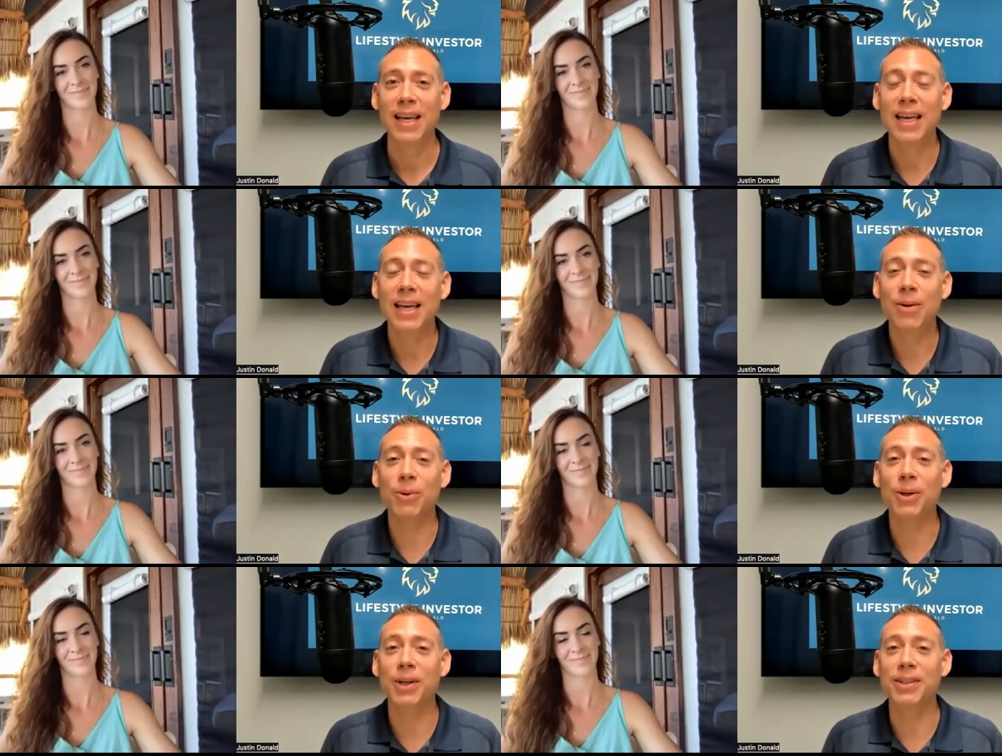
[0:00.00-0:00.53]

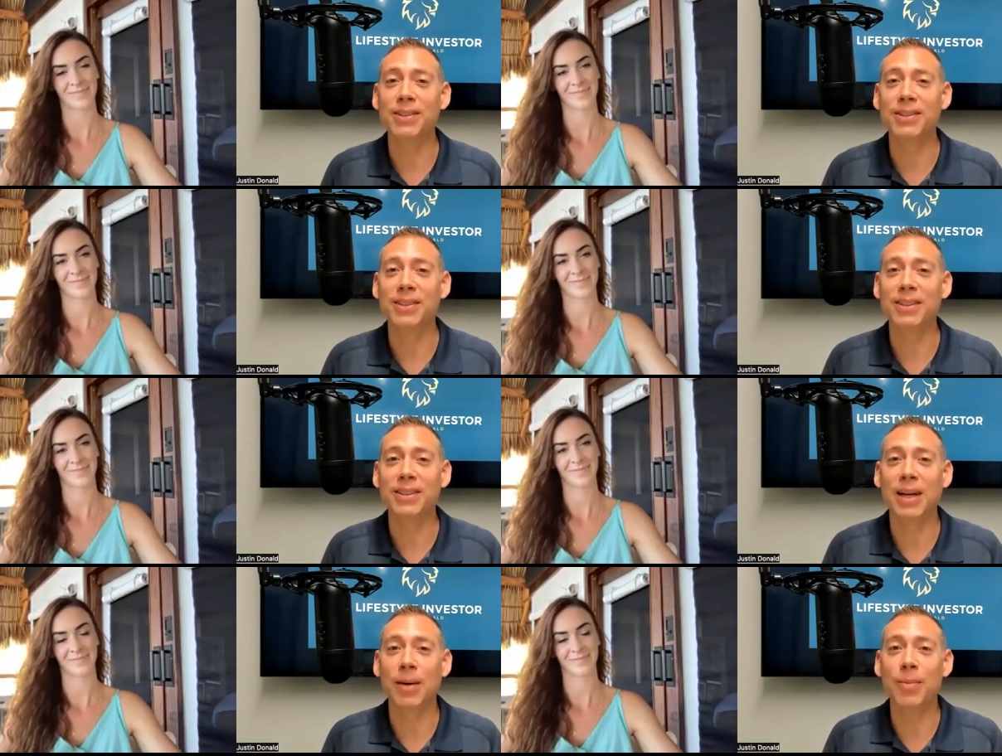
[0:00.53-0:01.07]
Speaker 1: it
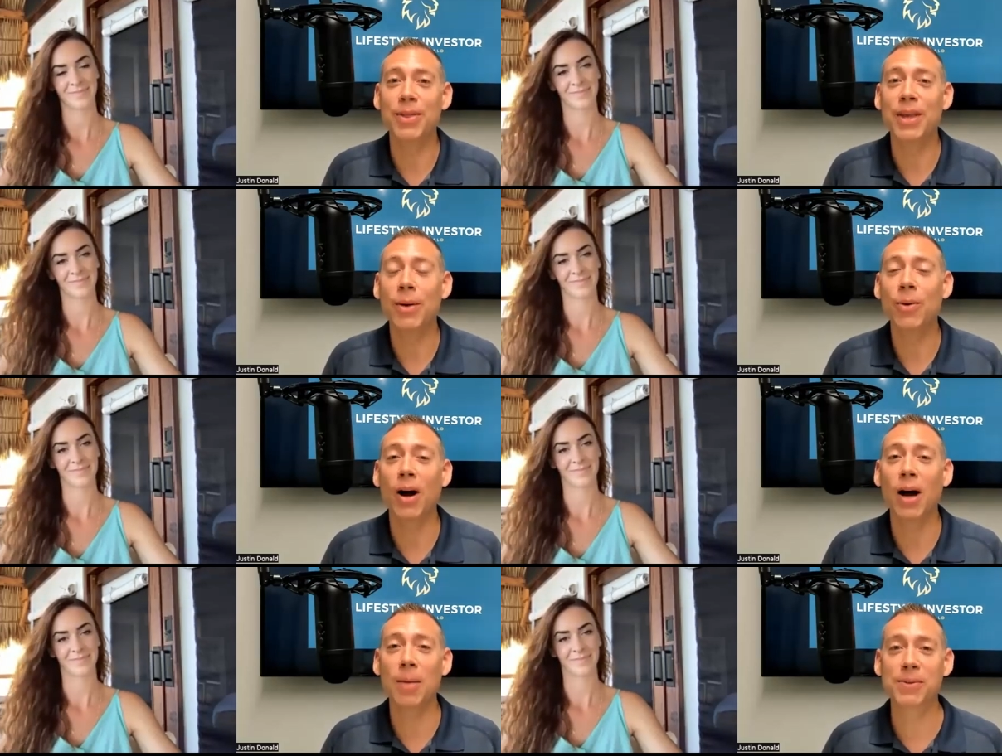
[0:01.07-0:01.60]
was, I mean, there
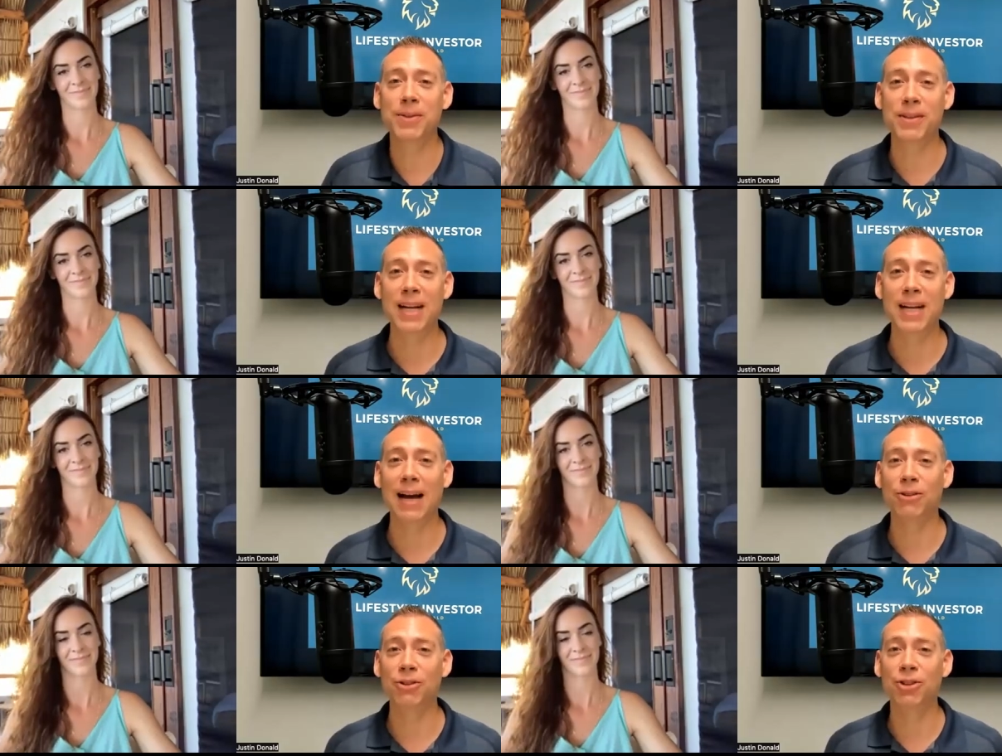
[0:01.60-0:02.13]
were ups and
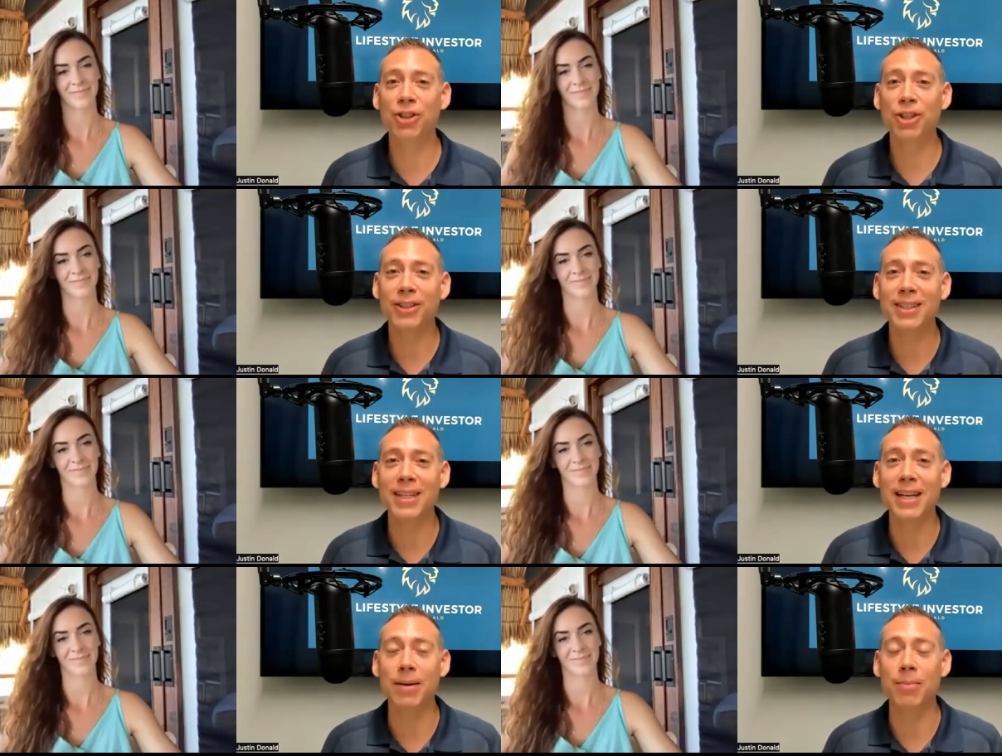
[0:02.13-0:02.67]
downs
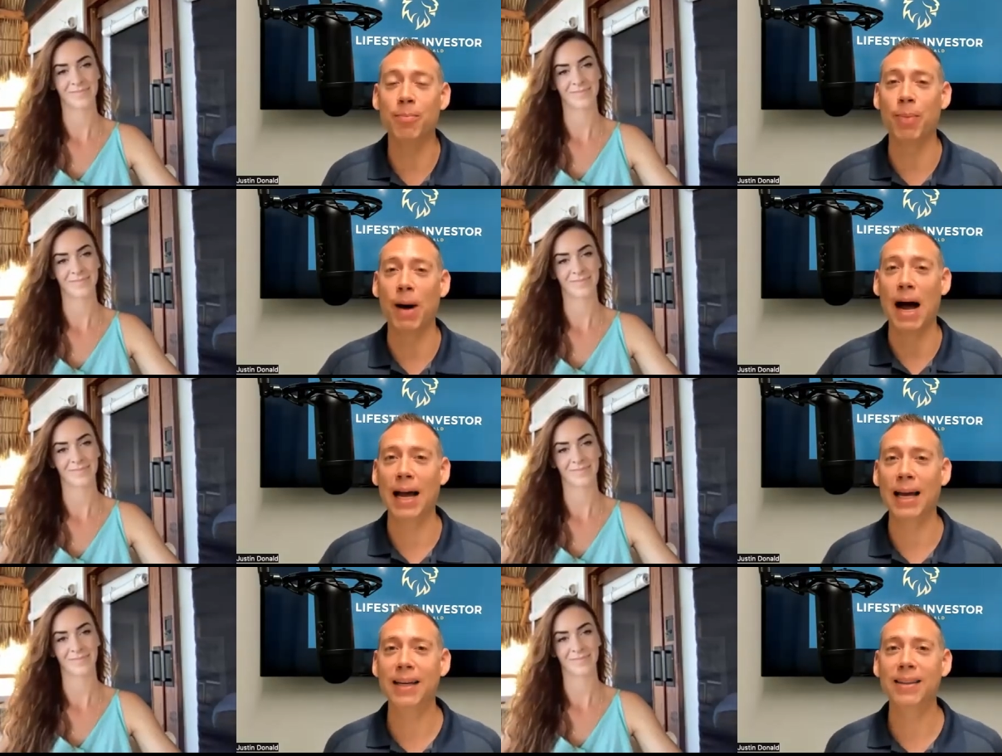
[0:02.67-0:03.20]
just in
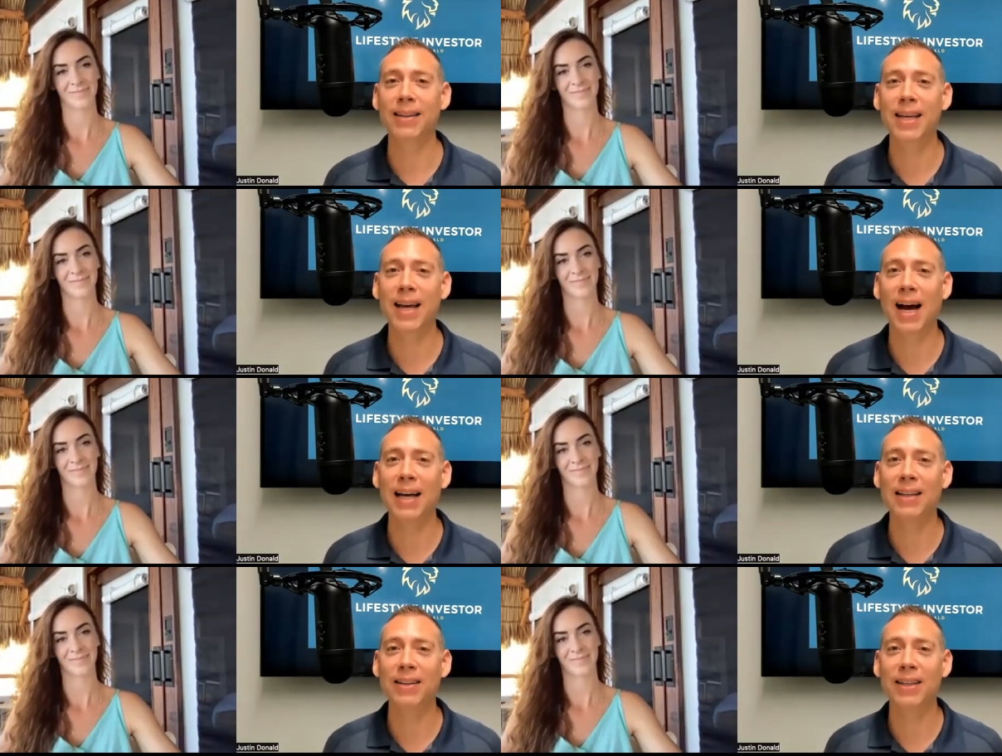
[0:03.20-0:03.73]
buying the
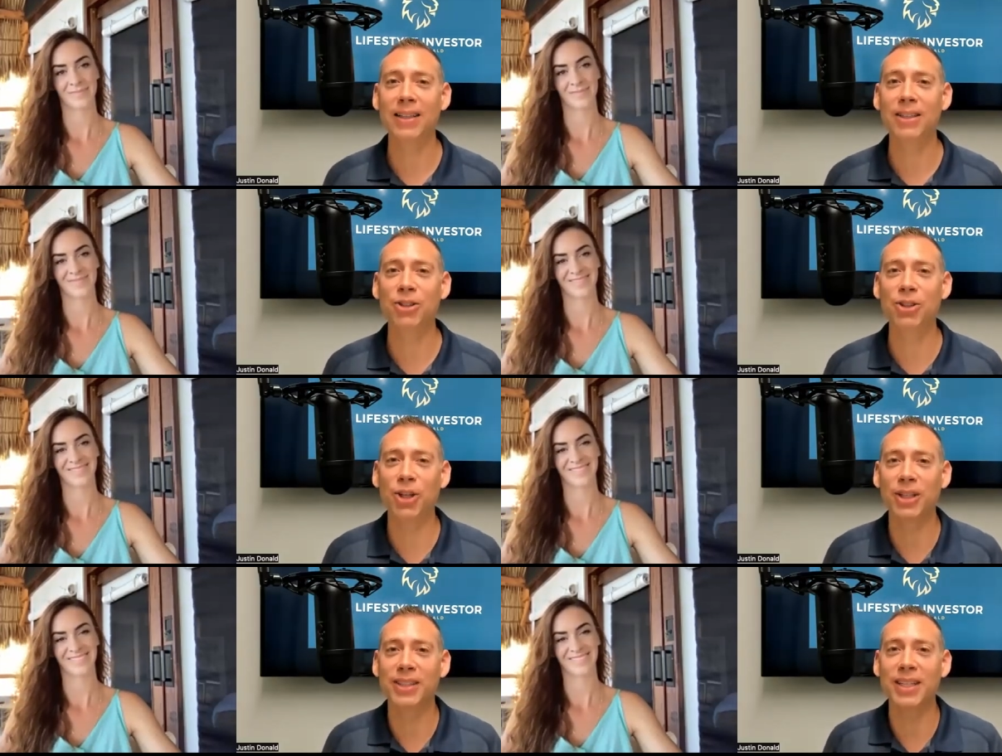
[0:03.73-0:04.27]
island,
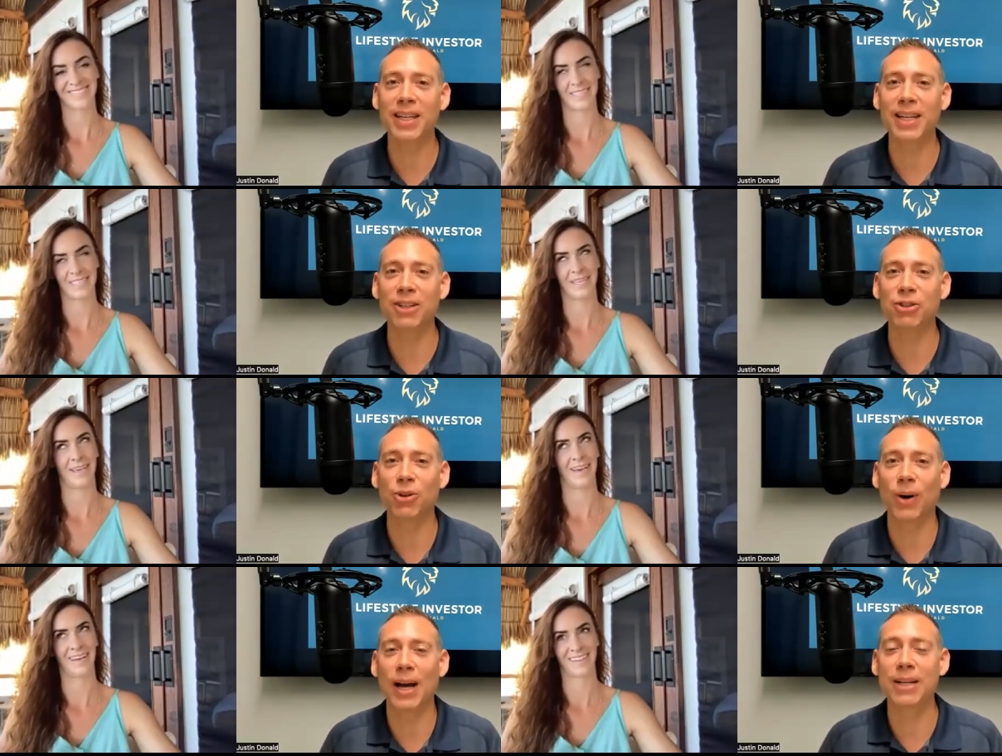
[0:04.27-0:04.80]
just in
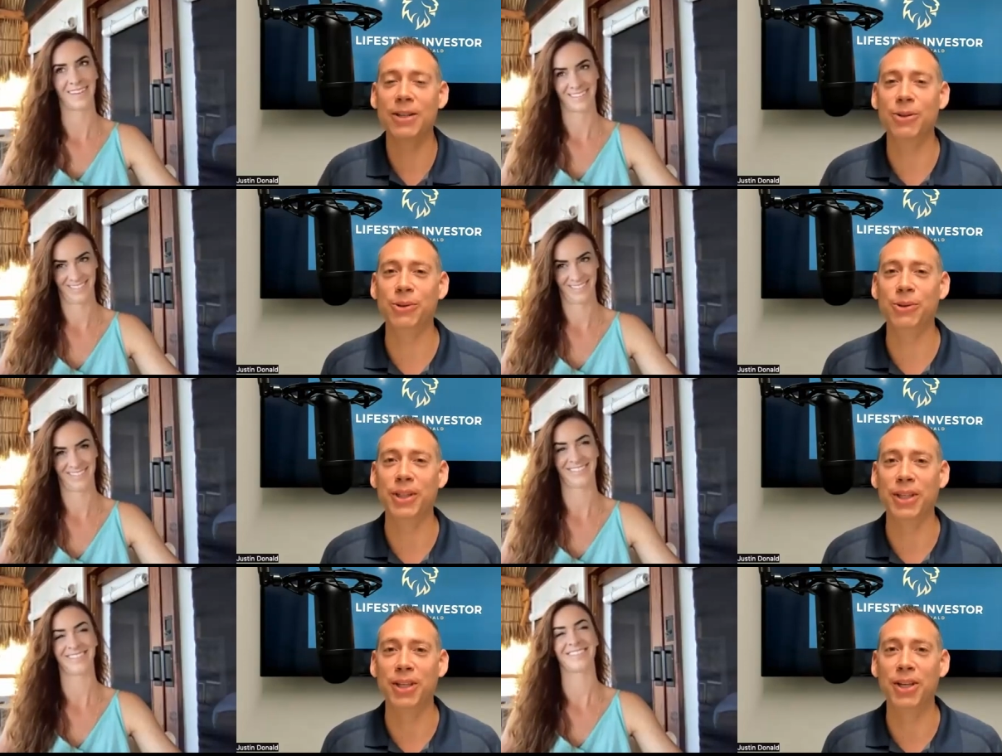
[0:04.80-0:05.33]
trying to
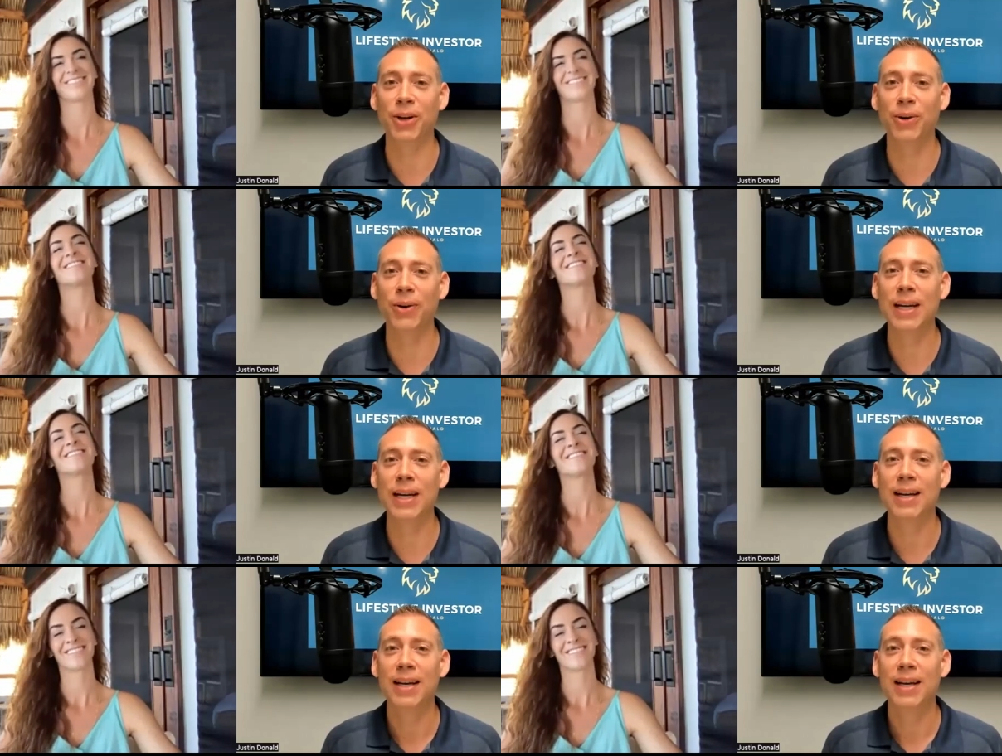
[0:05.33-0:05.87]
secure
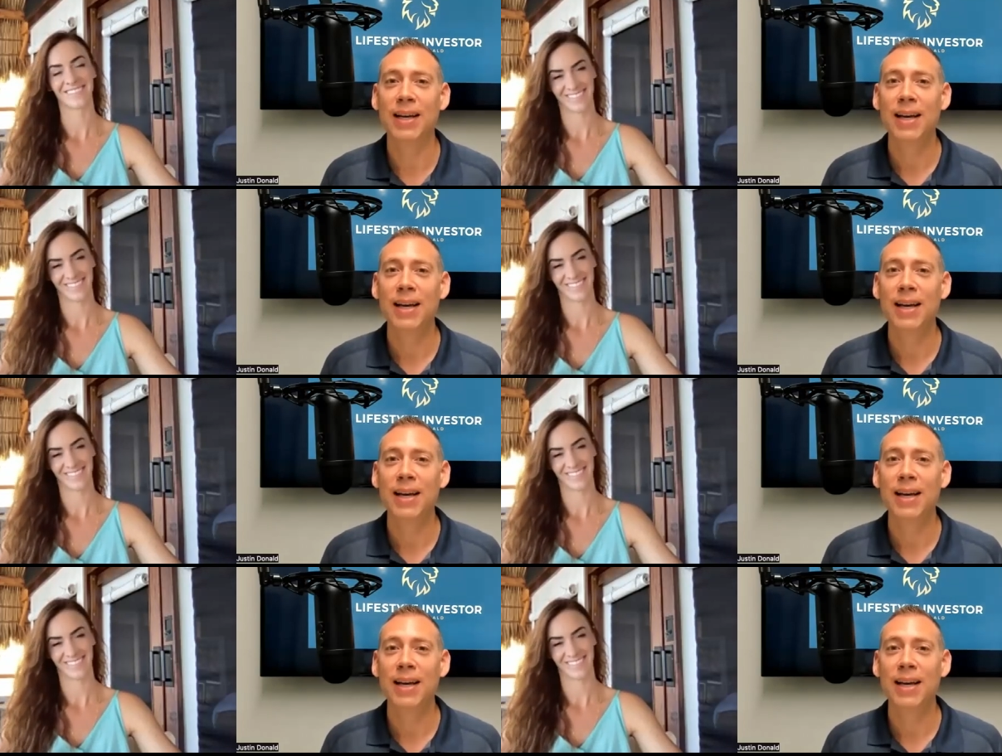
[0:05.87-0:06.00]
it.